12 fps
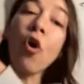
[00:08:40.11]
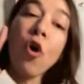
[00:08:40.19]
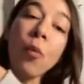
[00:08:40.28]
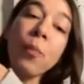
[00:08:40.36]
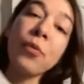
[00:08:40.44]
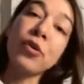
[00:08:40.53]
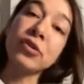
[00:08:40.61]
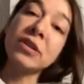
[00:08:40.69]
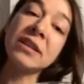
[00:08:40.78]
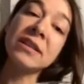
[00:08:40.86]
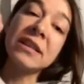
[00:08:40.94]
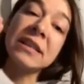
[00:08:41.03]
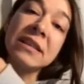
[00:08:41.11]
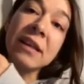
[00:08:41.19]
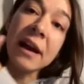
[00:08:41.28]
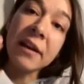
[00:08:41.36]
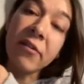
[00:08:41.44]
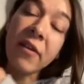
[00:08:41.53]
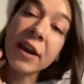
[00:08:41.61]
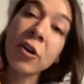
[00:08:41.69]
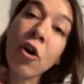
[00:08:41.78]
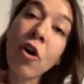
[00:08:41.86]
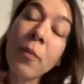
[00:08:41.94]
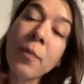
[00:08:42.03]
opposite, the
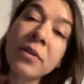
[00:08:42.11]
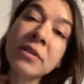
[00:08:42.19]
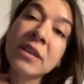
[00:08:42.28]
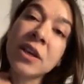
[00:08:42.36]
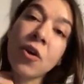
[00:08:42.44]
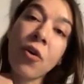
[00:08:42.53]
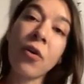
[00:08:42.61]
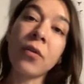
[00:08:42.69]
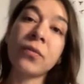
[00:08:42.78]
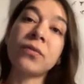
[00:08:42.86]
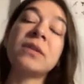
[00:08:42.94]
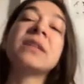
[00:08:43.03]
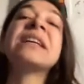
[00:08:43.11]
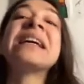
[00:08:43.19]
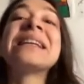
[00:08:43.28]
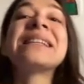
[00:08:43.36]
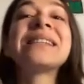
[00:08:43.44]
direct opposite of the